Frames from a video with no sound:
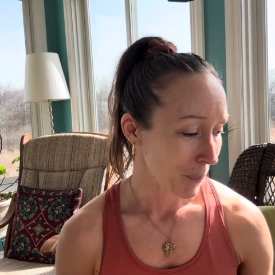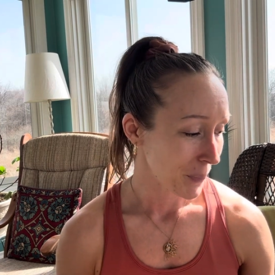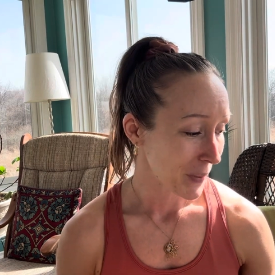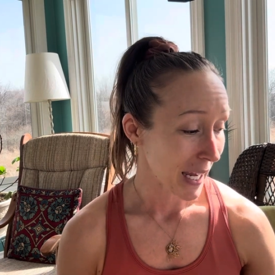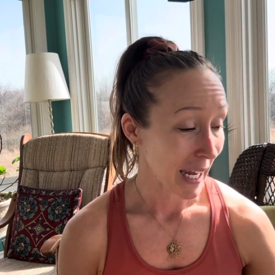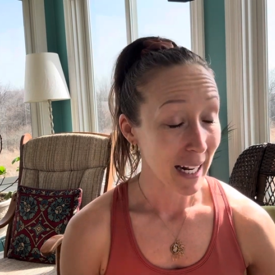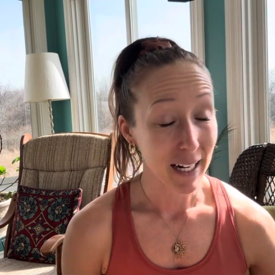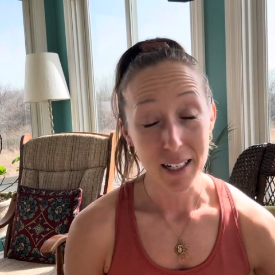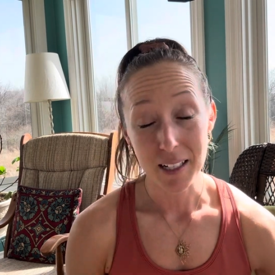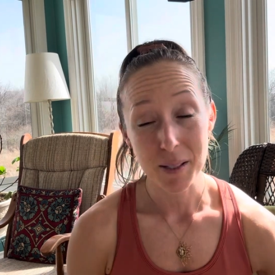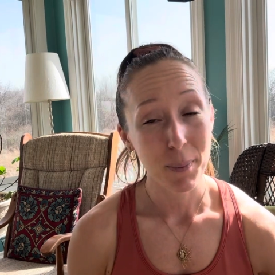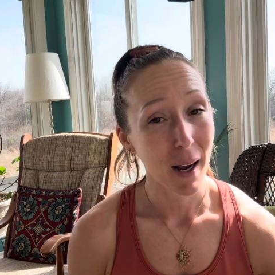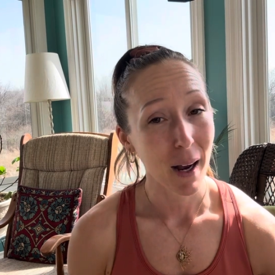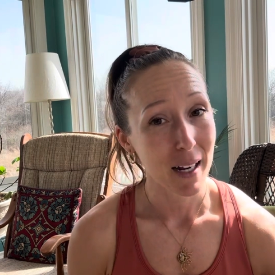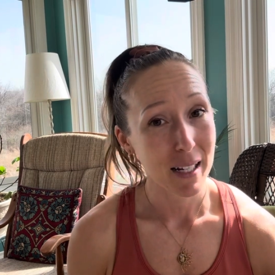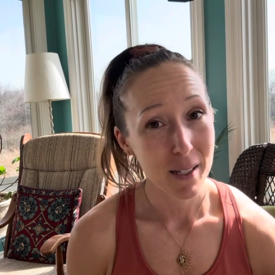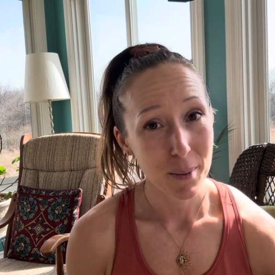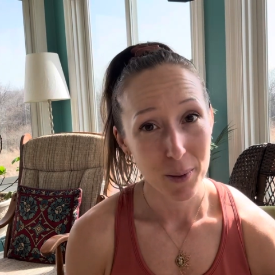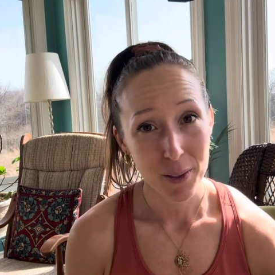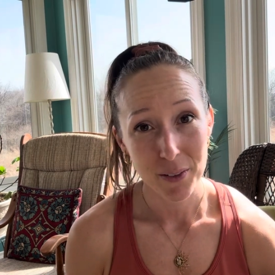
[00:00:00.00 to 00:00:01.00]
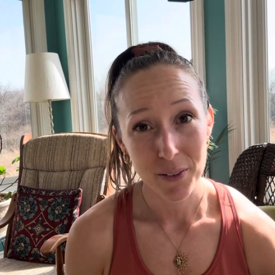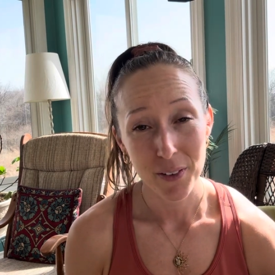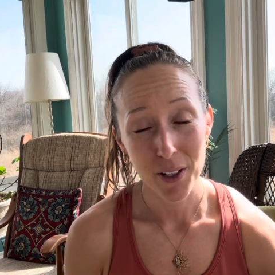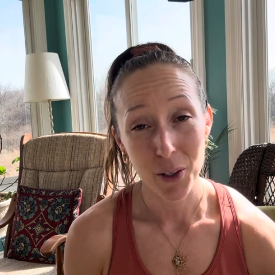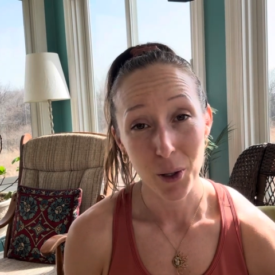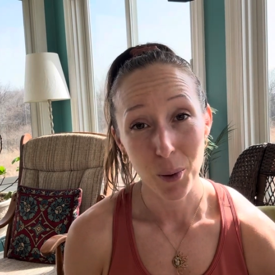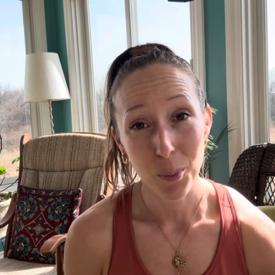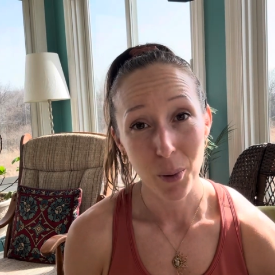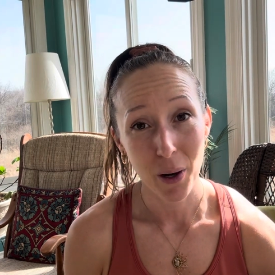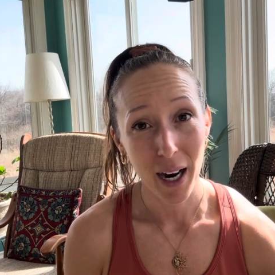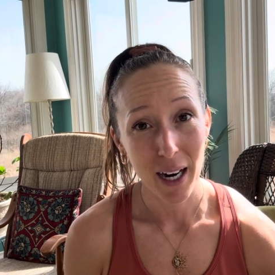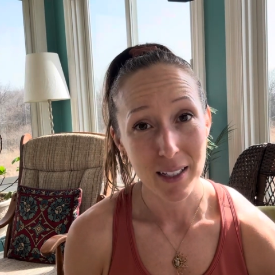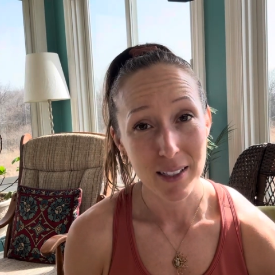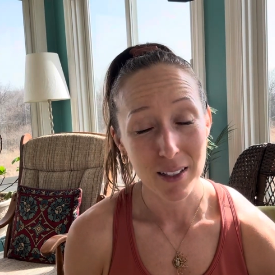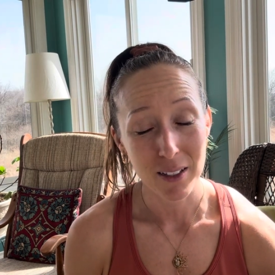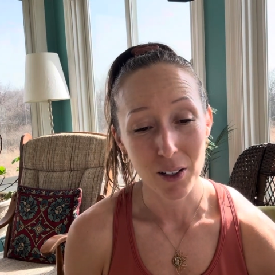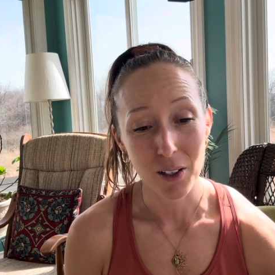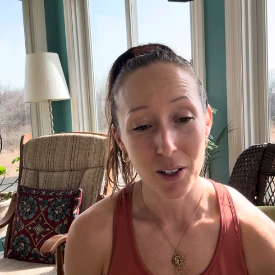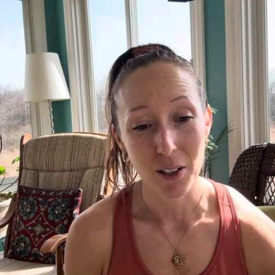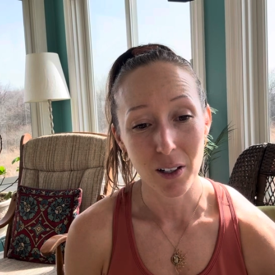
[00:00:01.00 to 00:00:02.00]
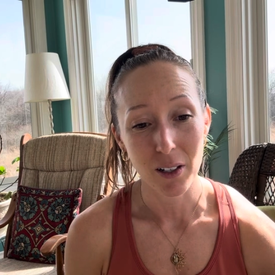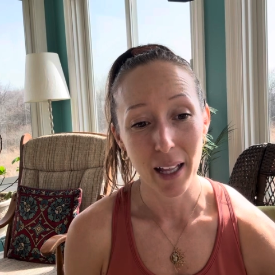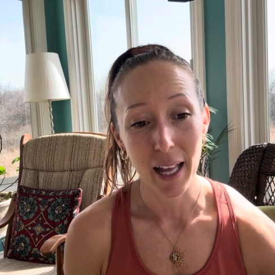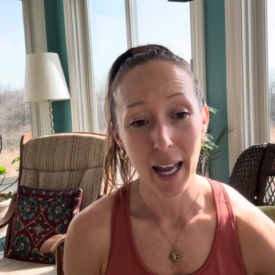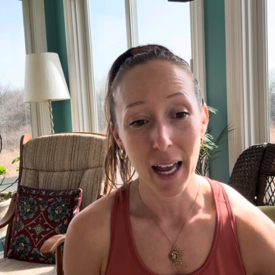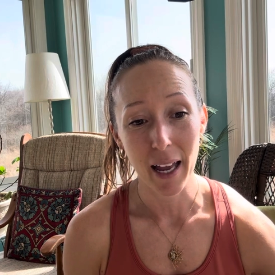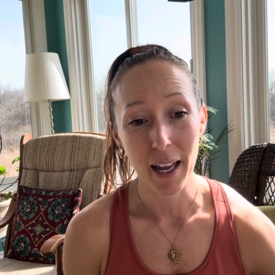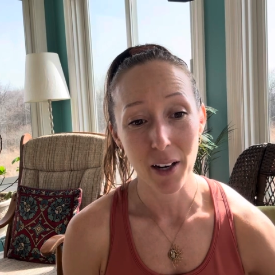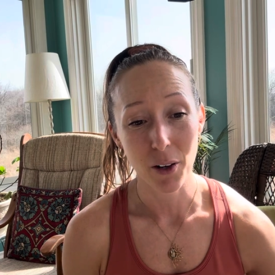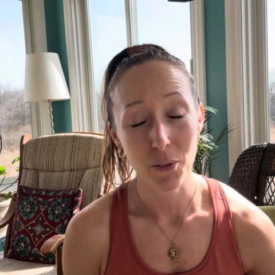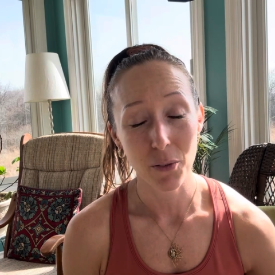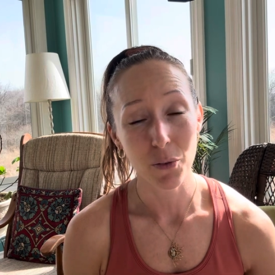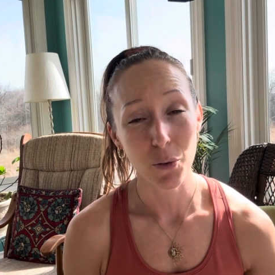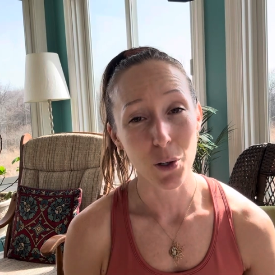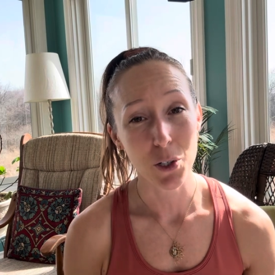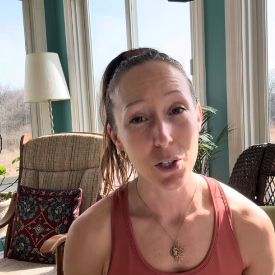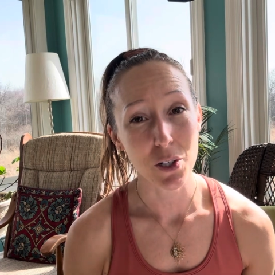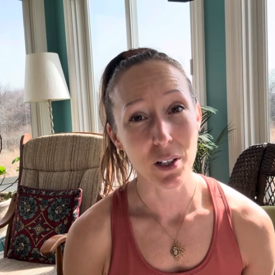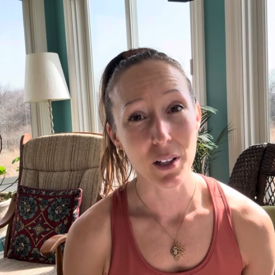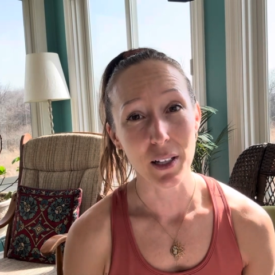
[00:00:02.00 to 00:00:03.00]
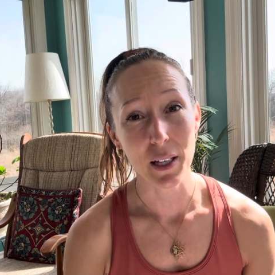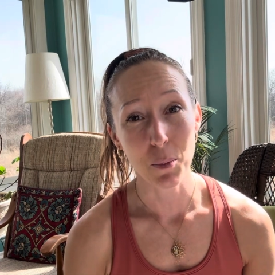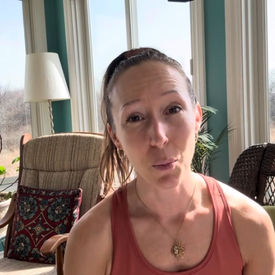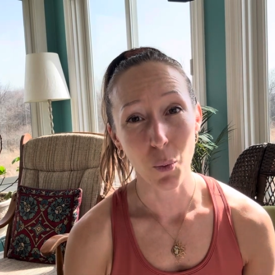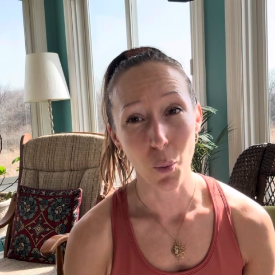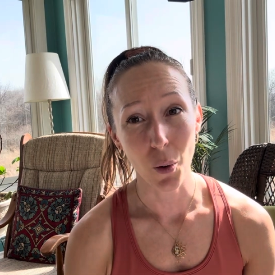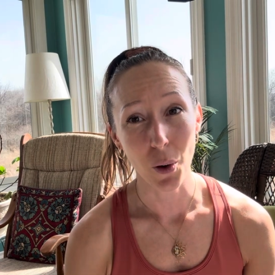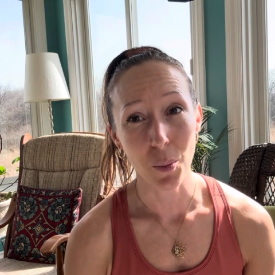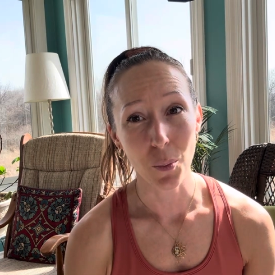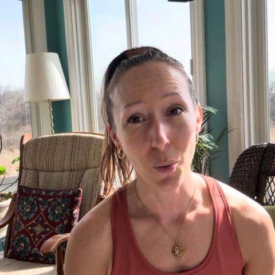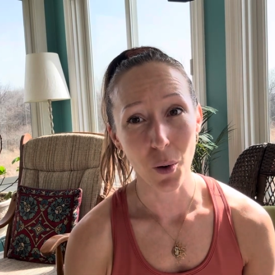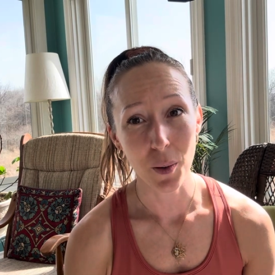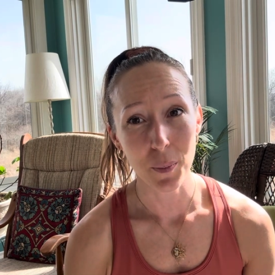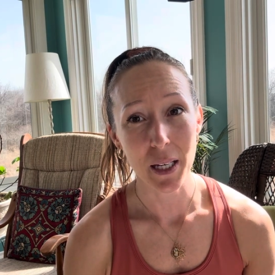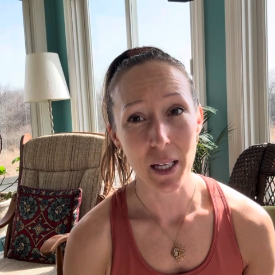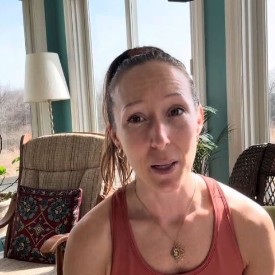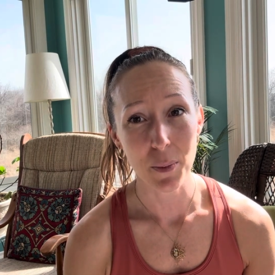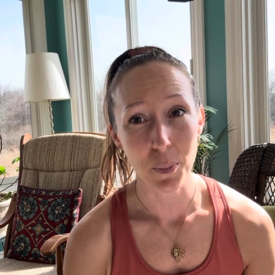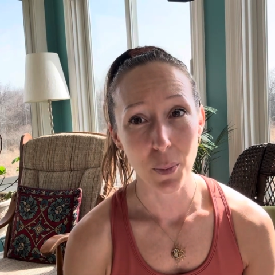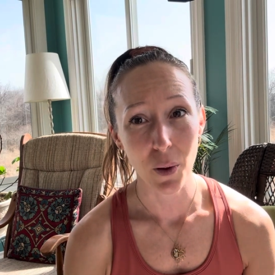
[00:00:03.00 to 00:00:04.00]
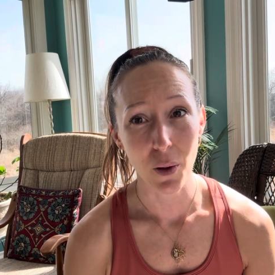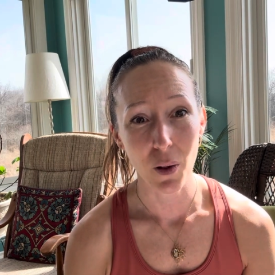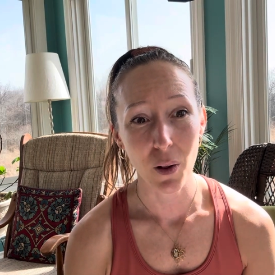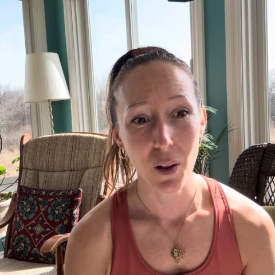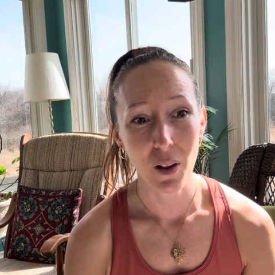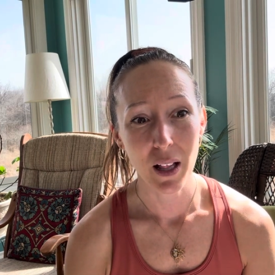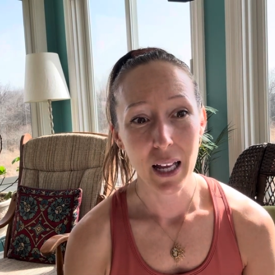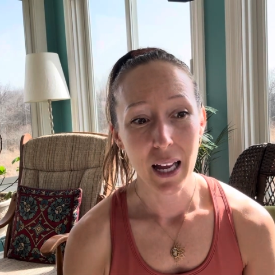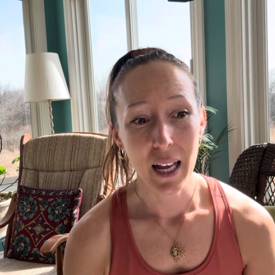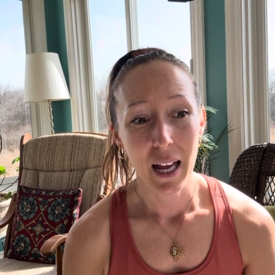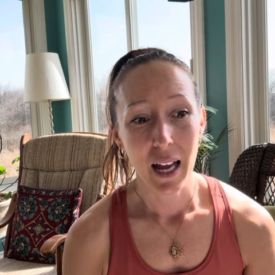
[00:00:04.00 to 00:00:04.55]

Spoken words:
it is possible to fail your practical, and unfortunately more and more people